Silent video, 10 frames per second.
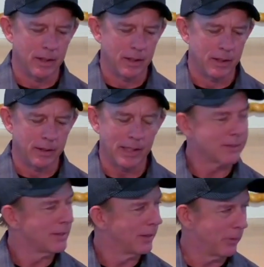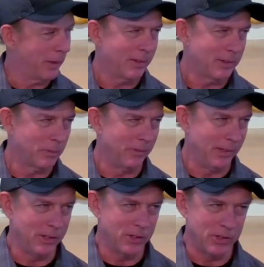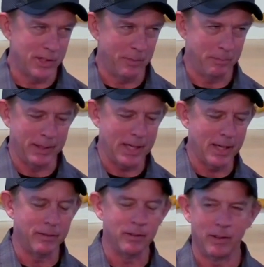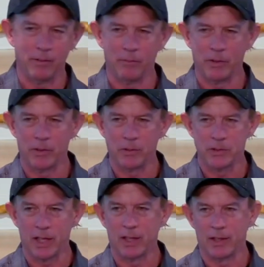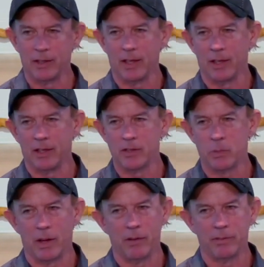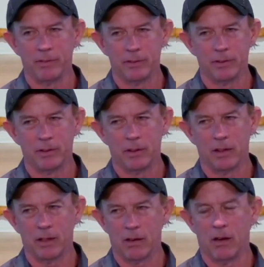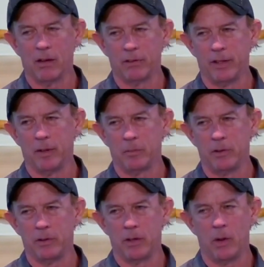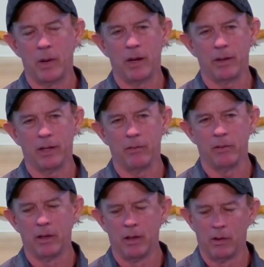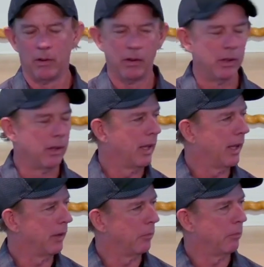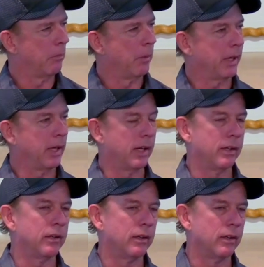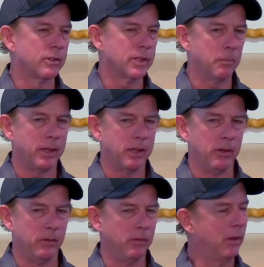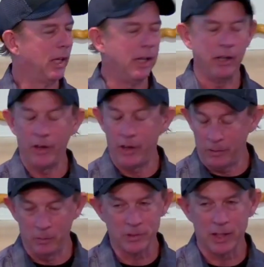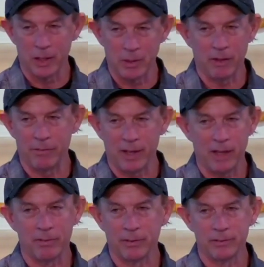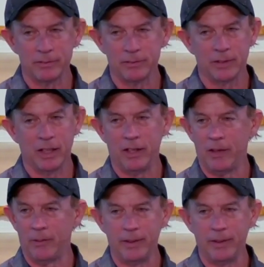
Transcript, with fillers: That's not the way this relationship began in, with Hosea and, and his wife. God called him to go out and, and bring in somebody who he knew was going to be unfaithful. He knew it.